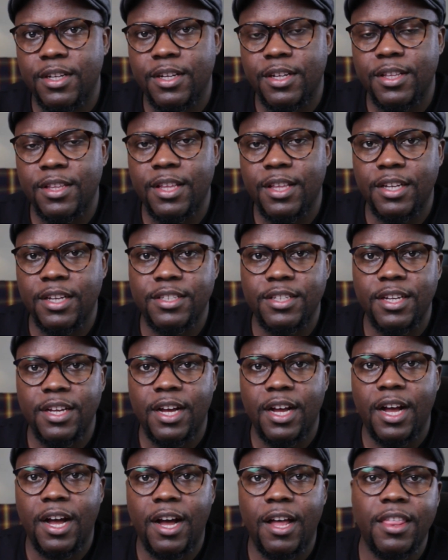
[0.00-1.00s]
that
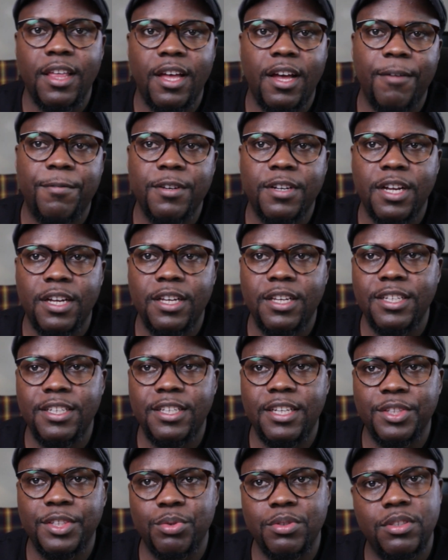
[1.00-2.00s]
other African
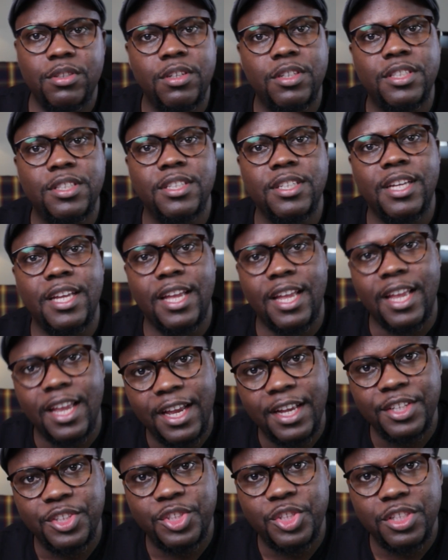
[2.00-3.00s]
leaders will not
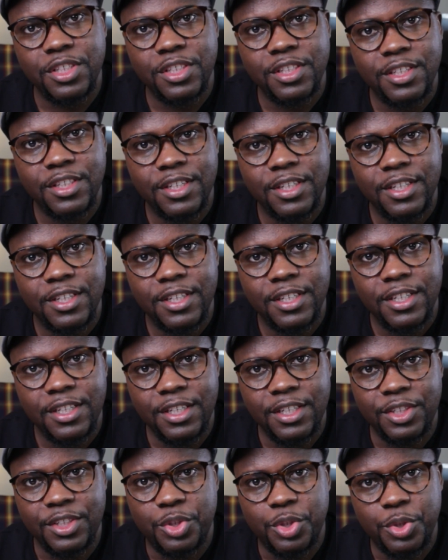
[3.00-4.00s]
engage
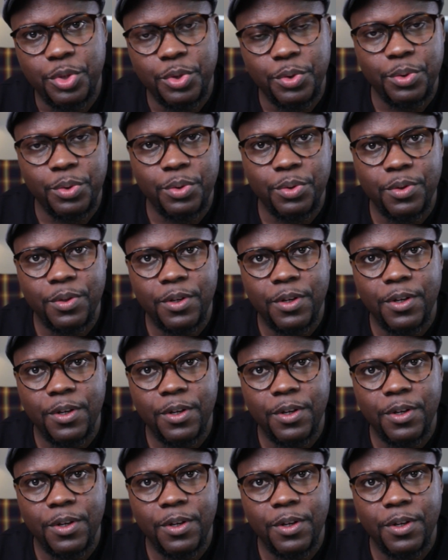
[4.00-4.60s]
into